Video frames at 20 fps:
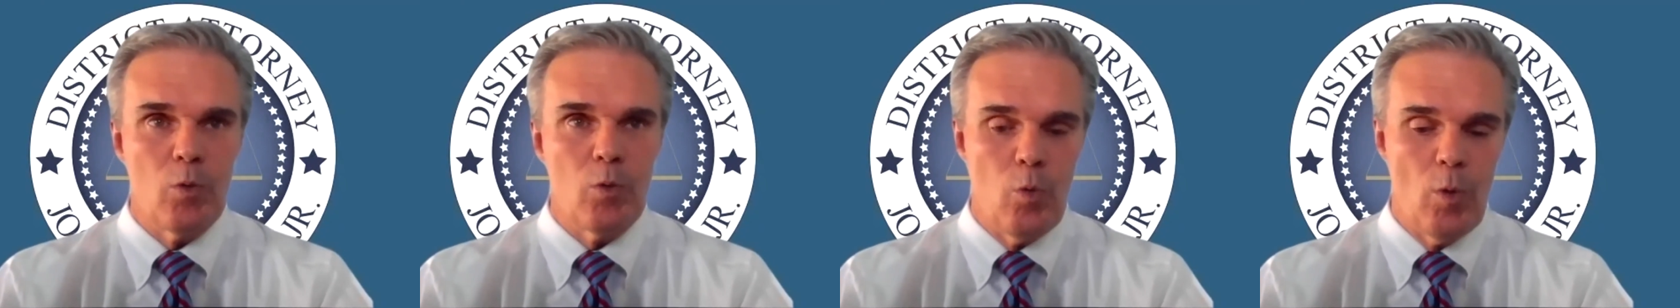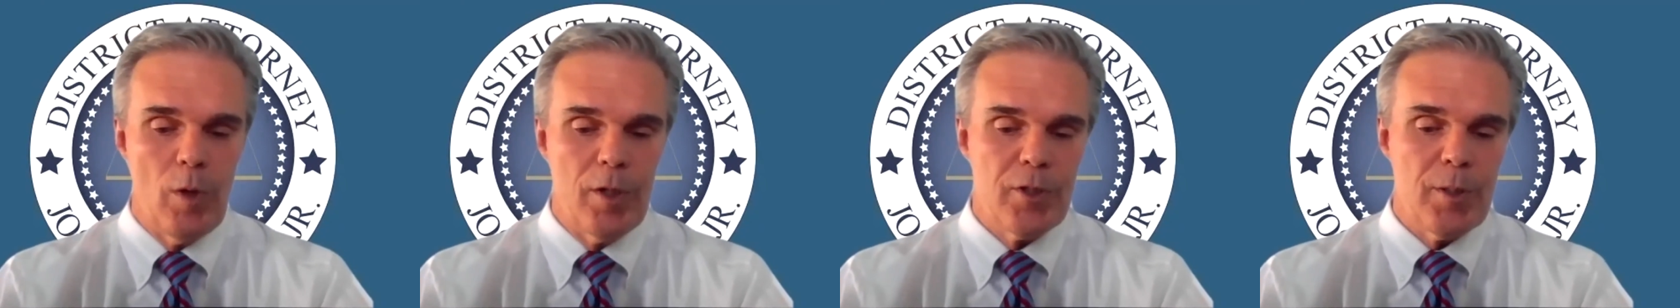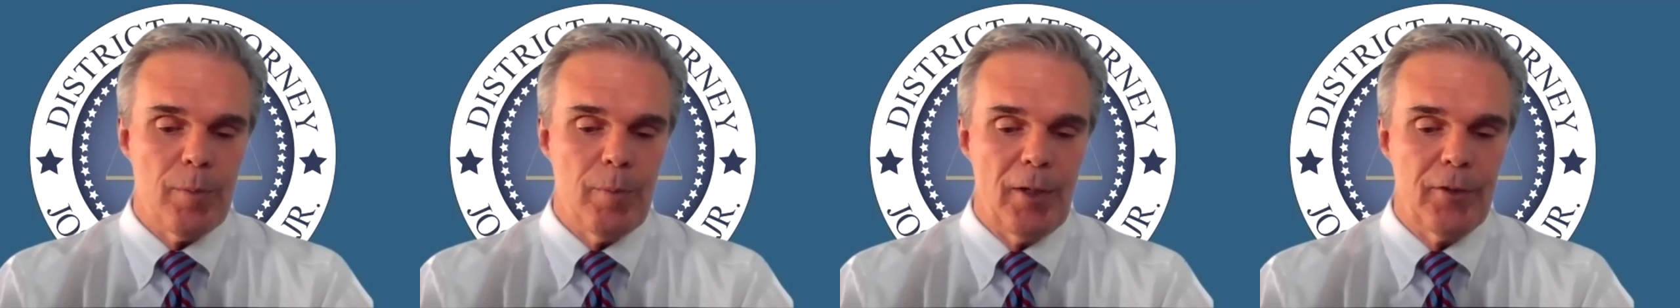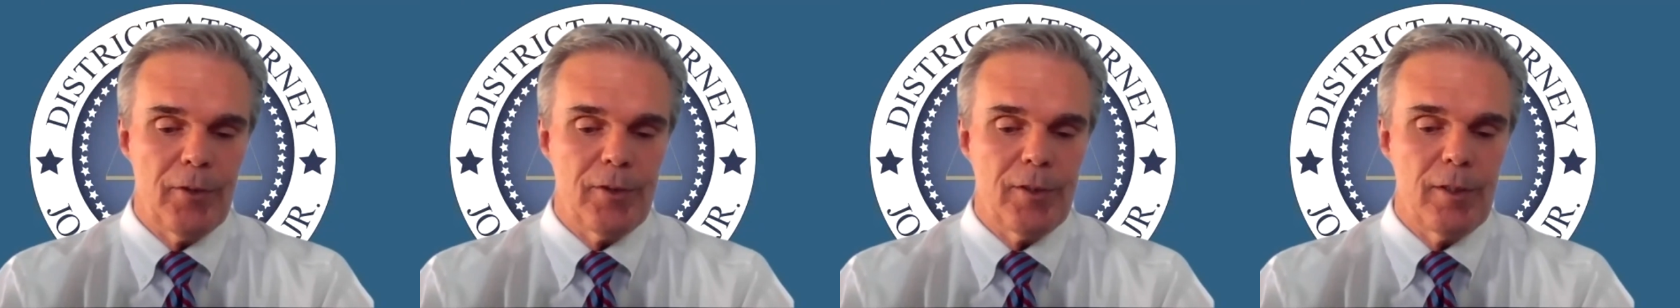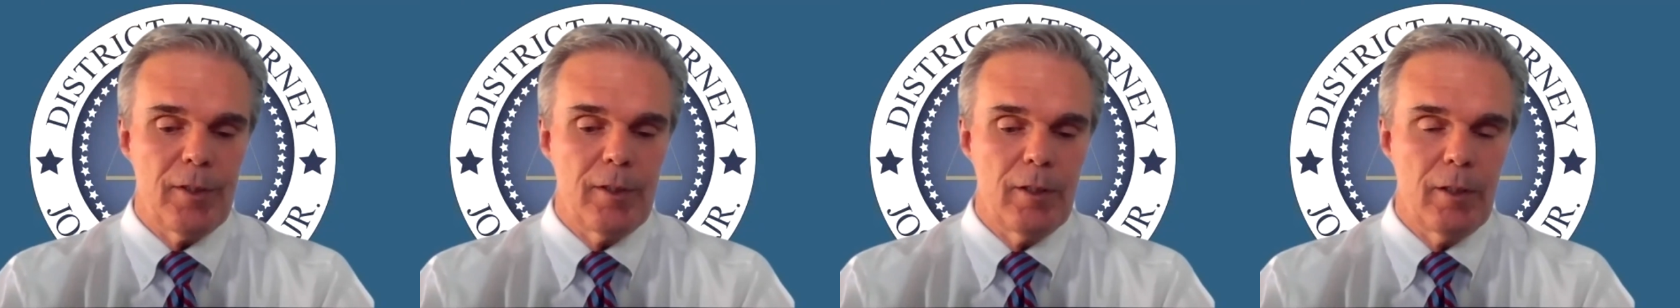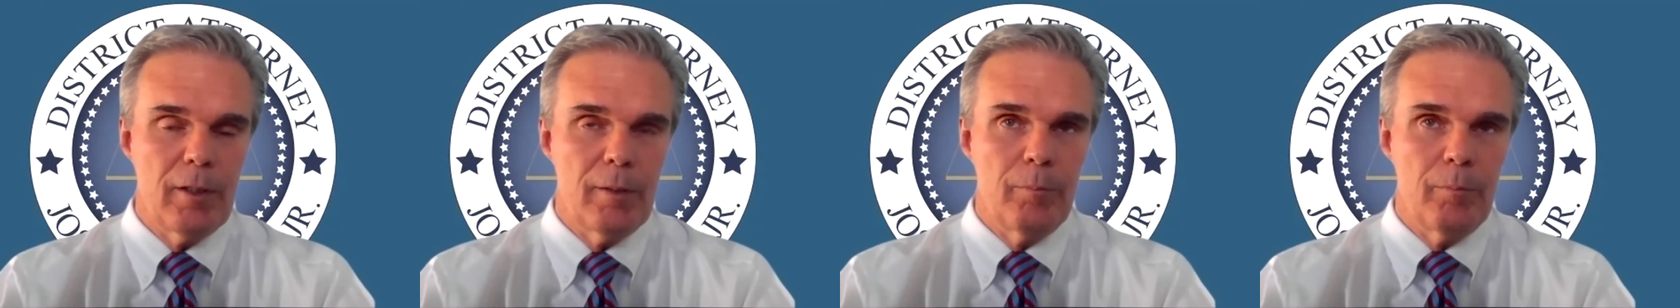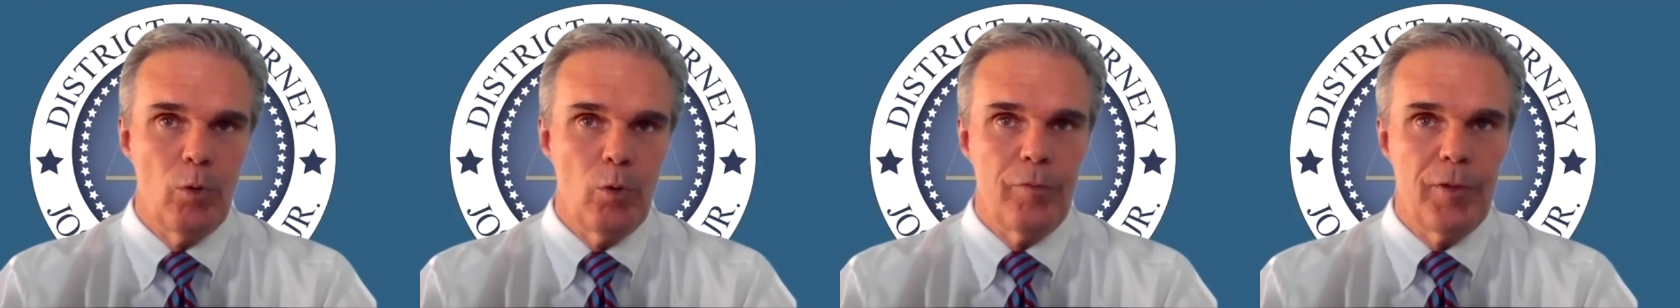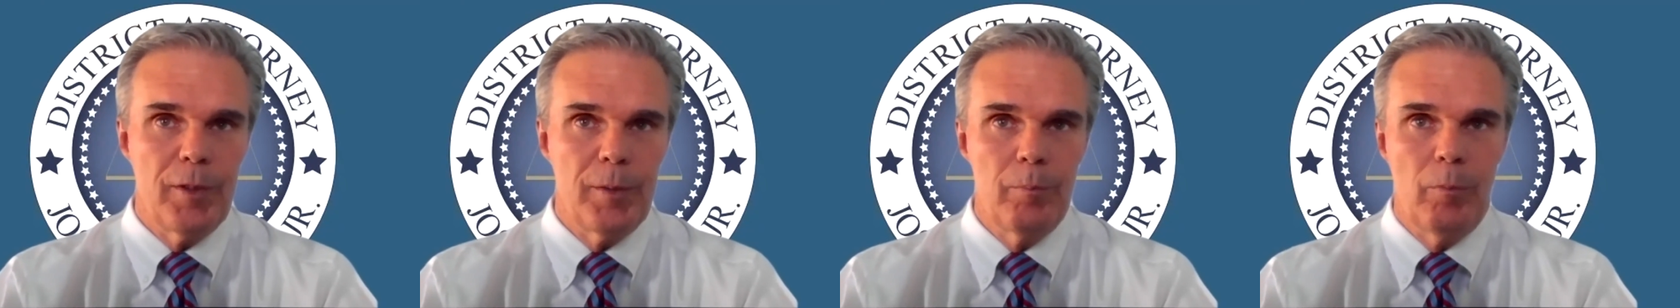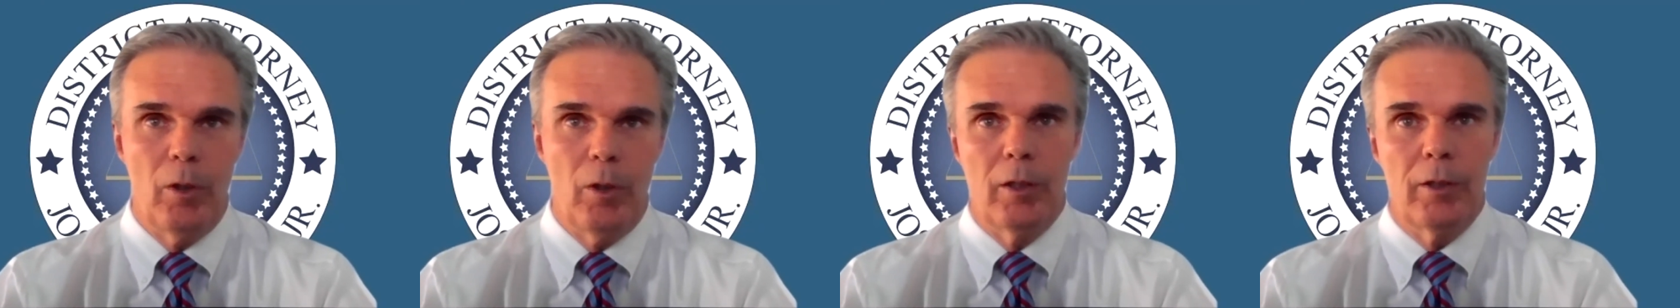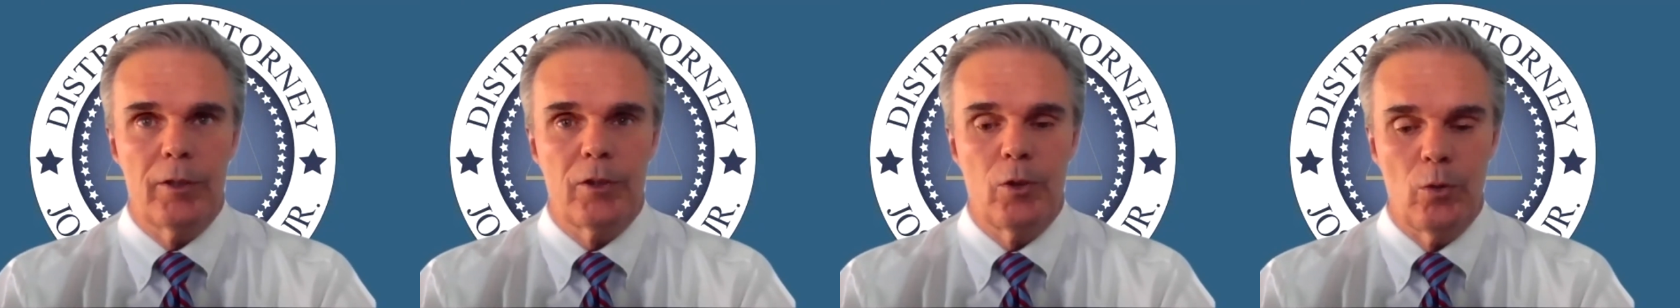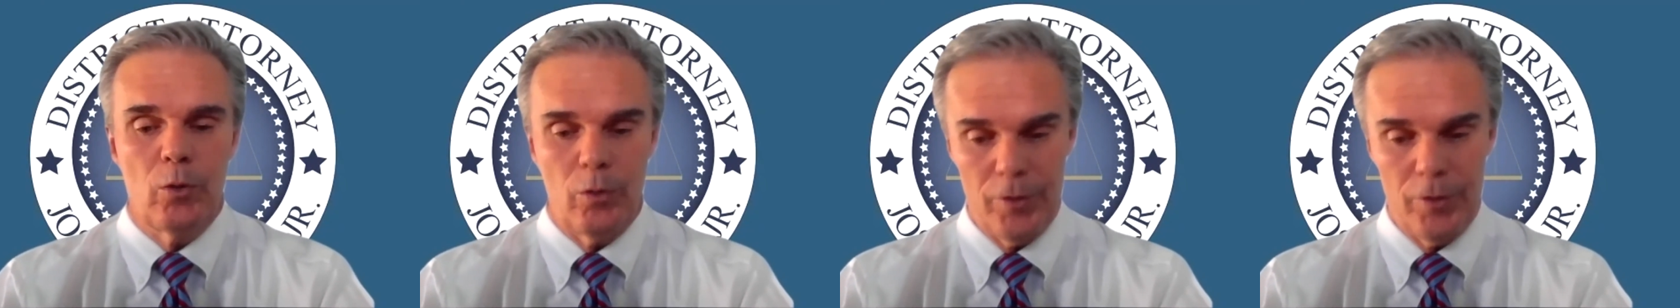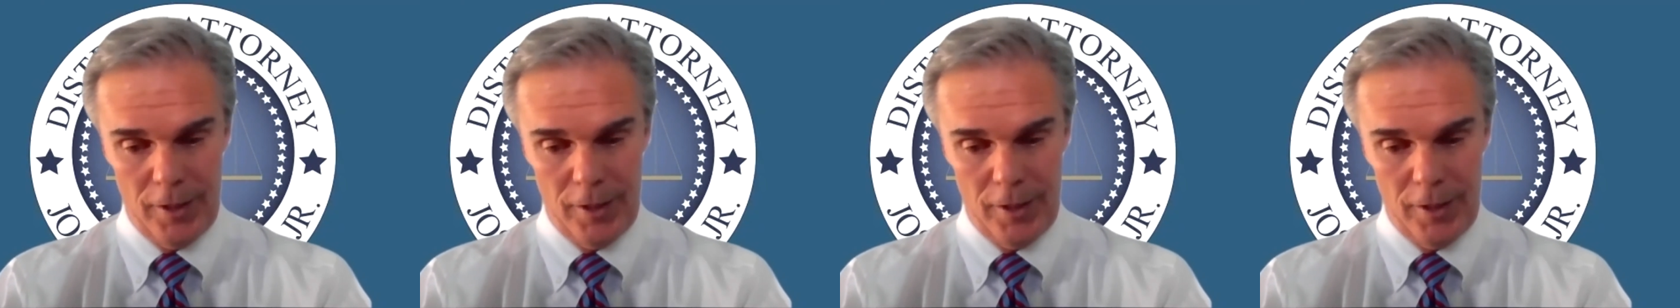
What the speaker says: quiz about the morphine molecule.